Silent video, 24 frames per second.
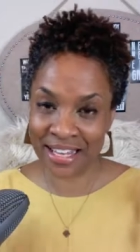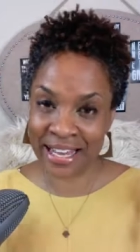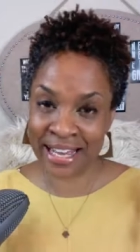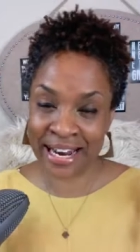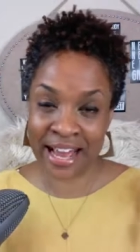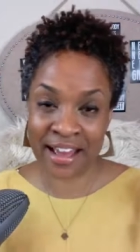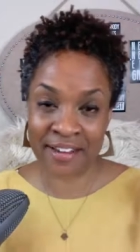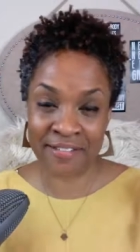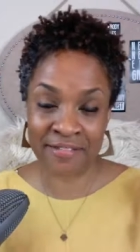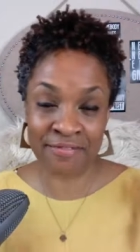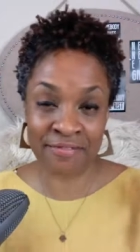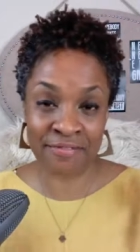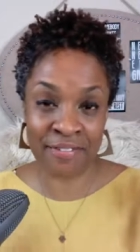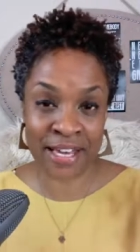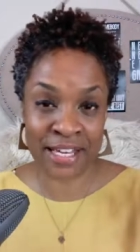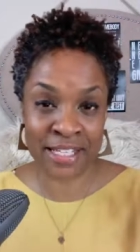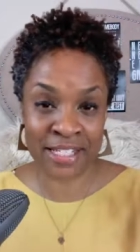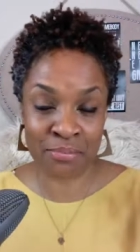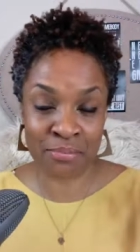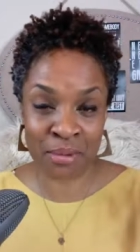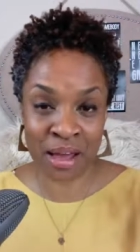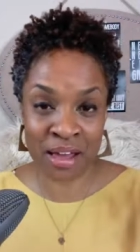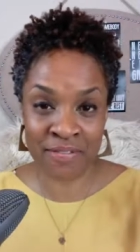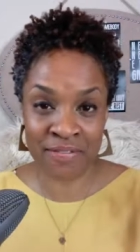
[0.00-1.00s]
and I
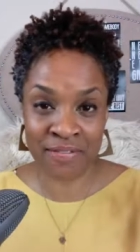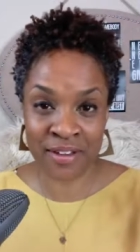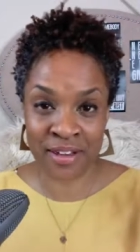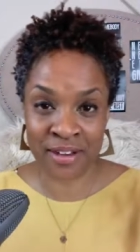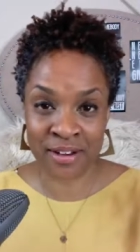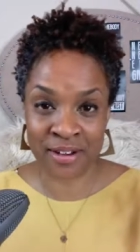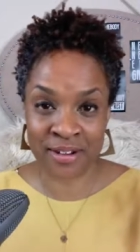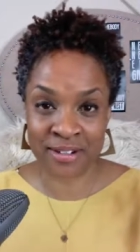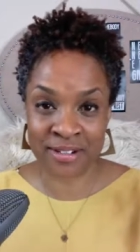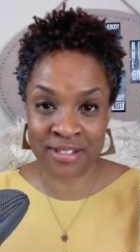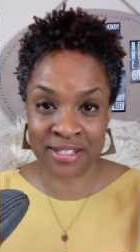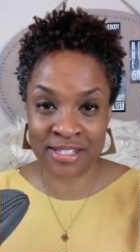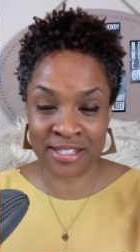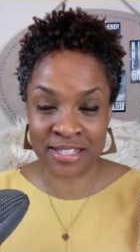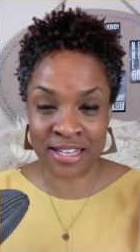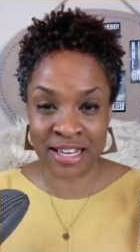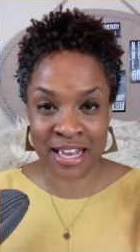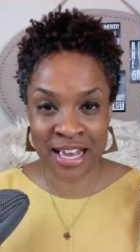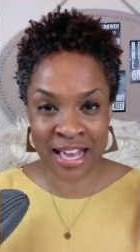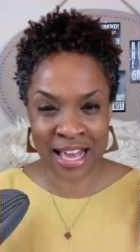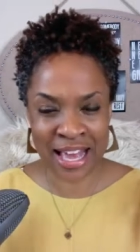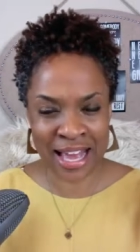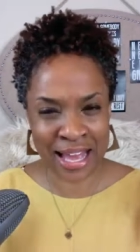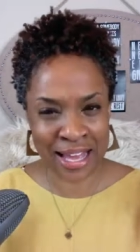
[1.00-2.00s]
face my fears
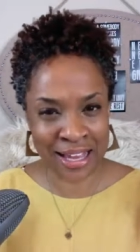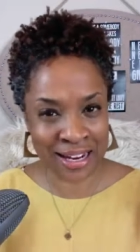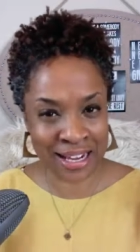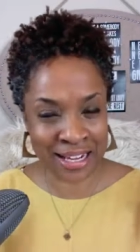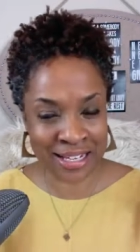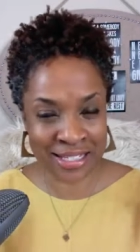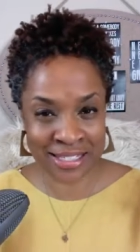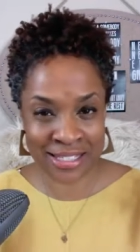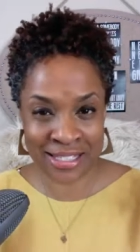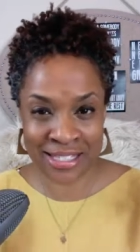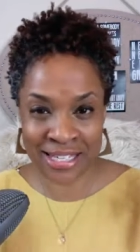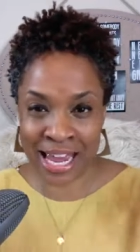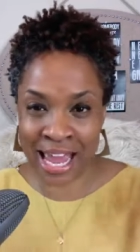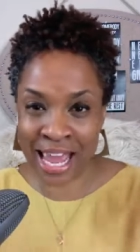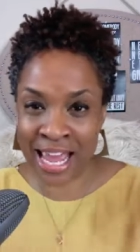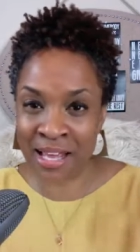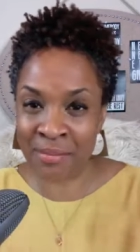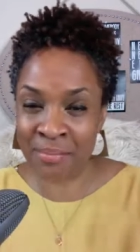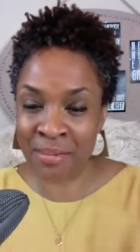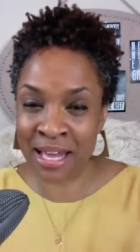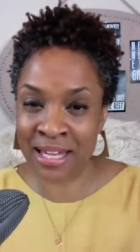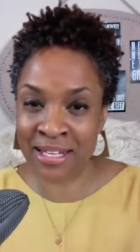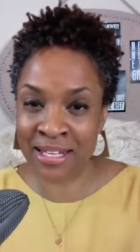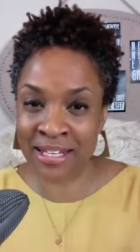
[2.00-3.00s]
and I
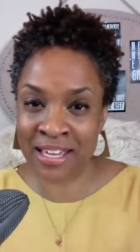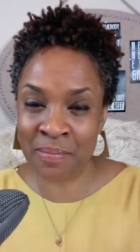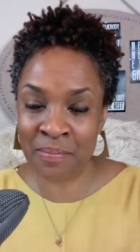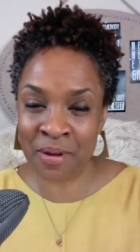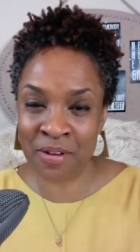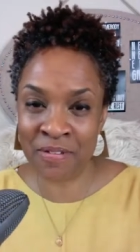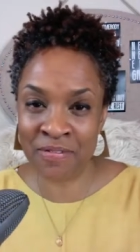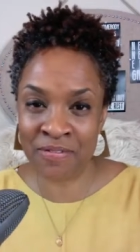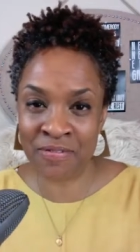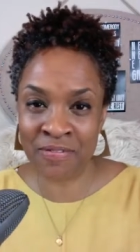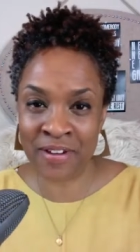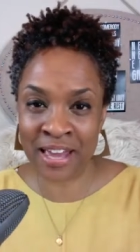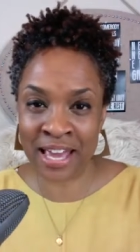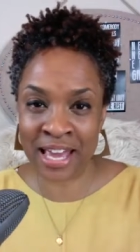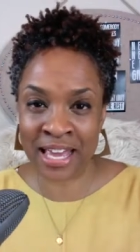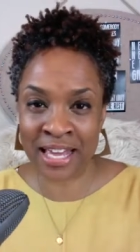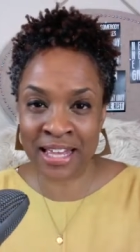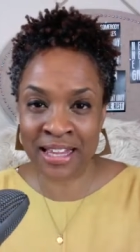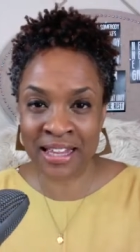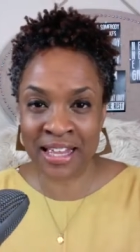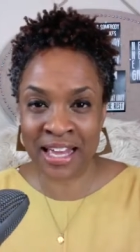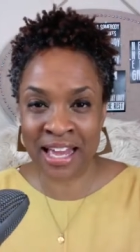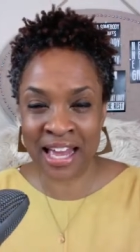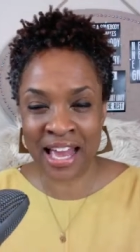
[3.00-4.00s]
take my leap of
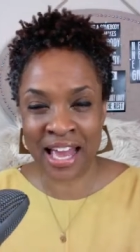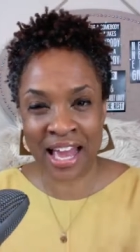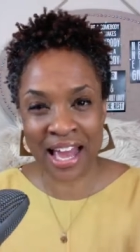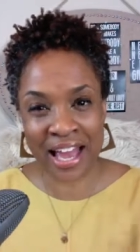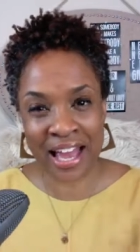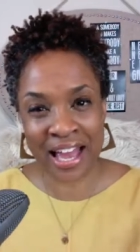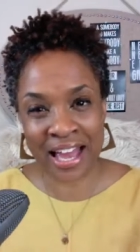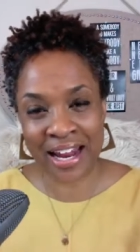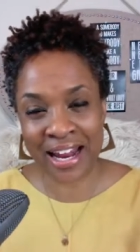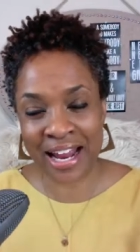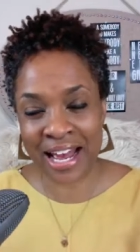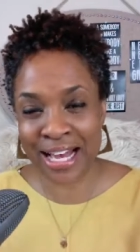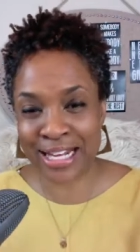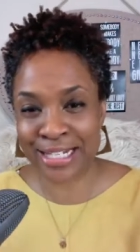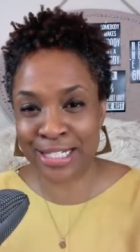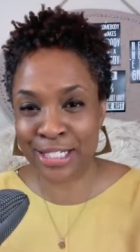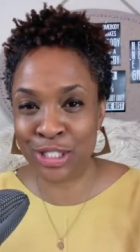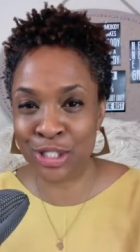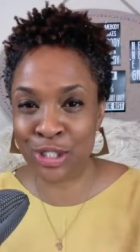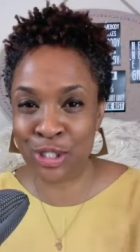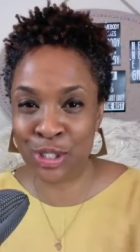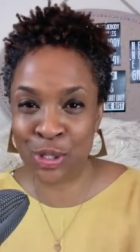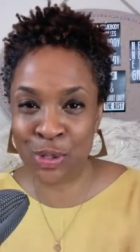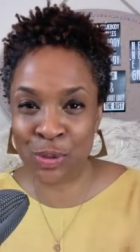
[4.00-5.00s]
faith and I
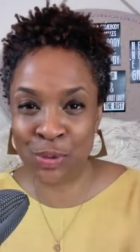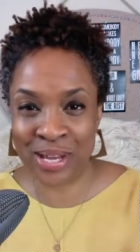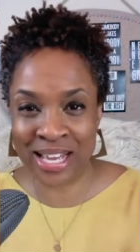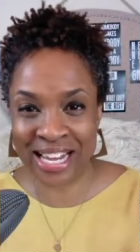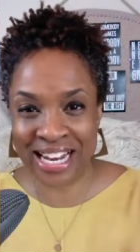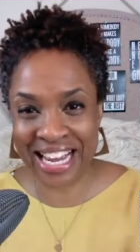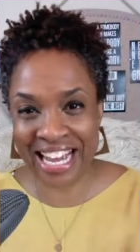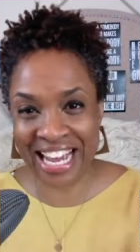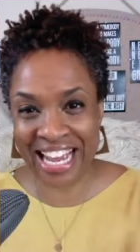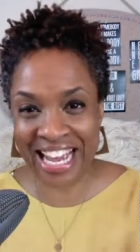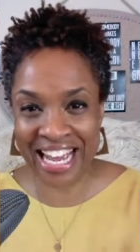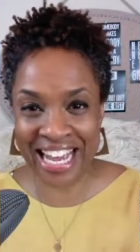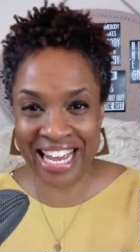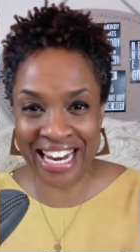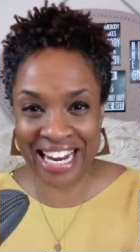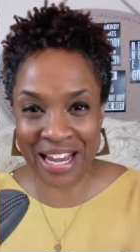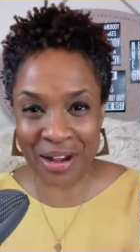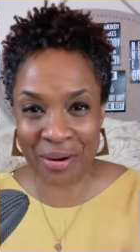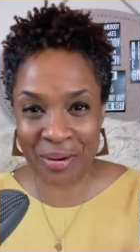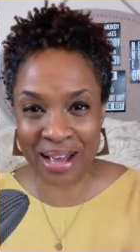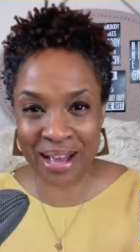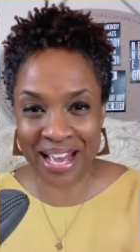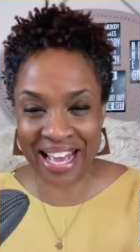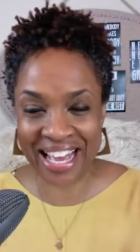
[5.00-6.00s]
do it
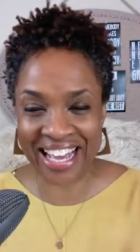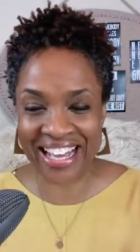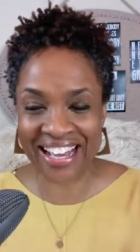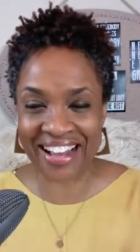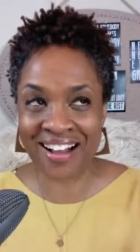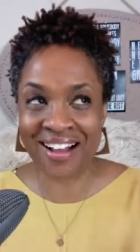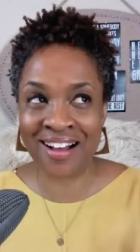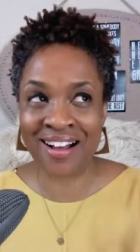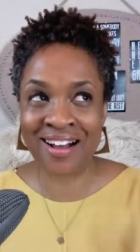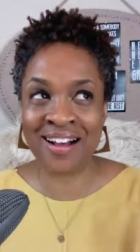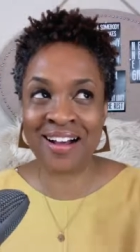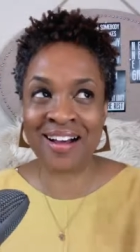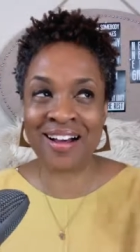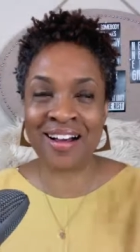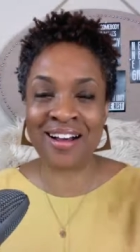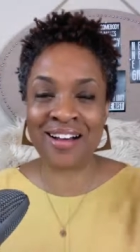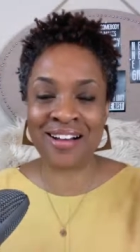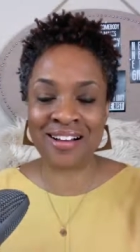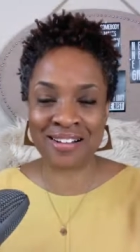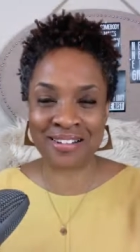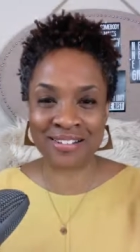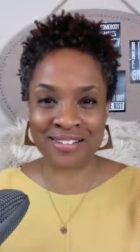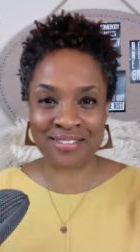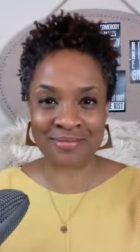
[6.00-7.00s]
anyway.
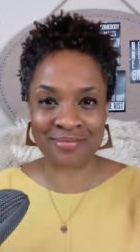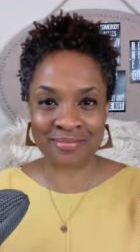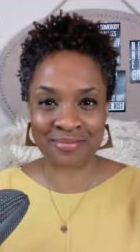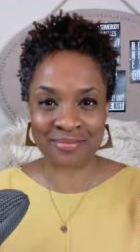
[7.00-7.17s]
Oh,